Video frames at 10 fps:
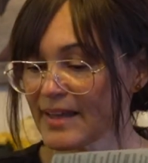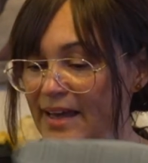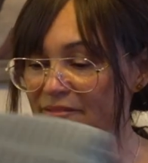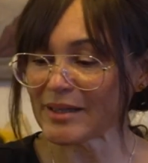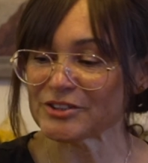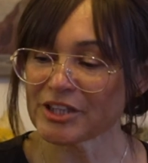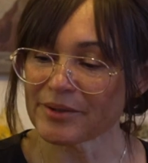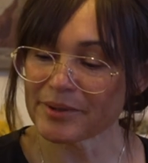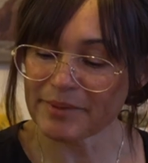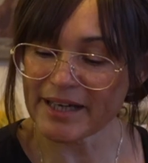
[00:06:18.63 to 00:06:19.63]
have my
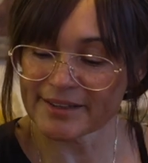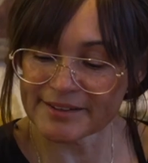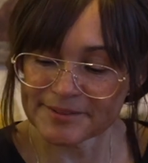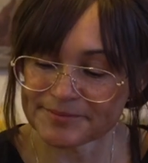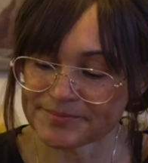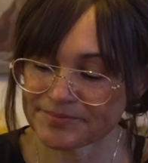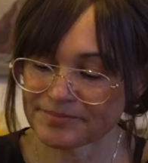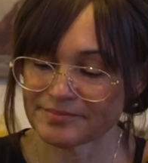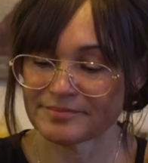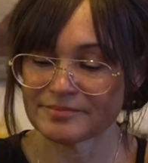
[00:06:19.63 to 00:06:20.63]
shower pack,
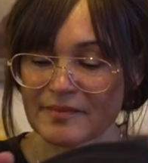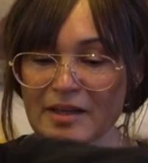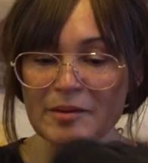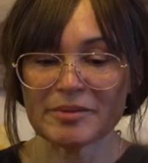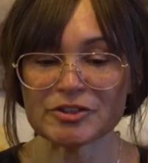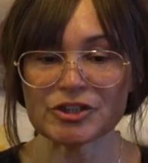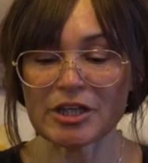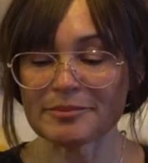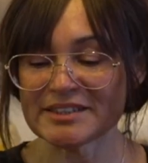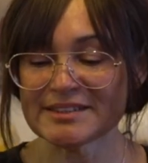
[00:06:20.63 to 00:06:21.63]

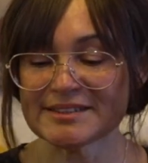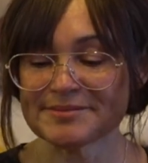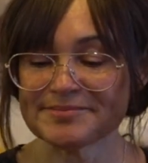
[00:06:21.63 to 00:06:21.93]
pajamas